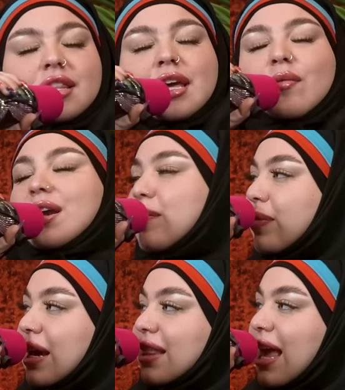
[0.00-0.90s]
They want to
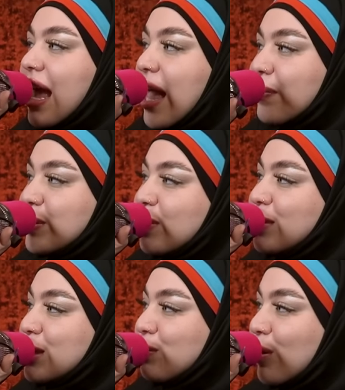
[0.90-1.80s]
be in that episode of
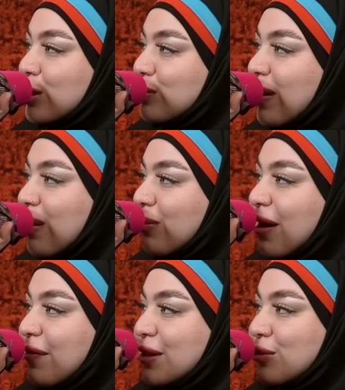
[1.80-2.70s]
SpongeBob
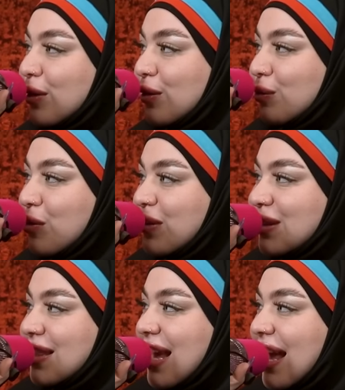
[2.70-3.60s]
wherever Squidward moved
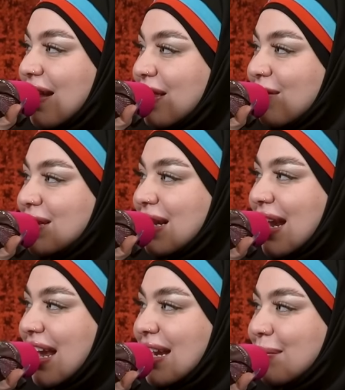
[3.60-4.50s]
into the ethno
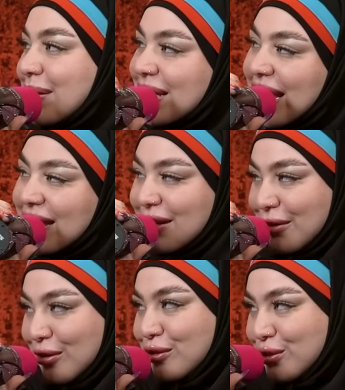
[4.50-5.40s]
state and he'd be like at the
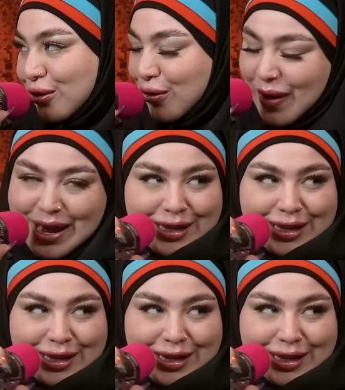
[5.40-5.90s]
grocery store riding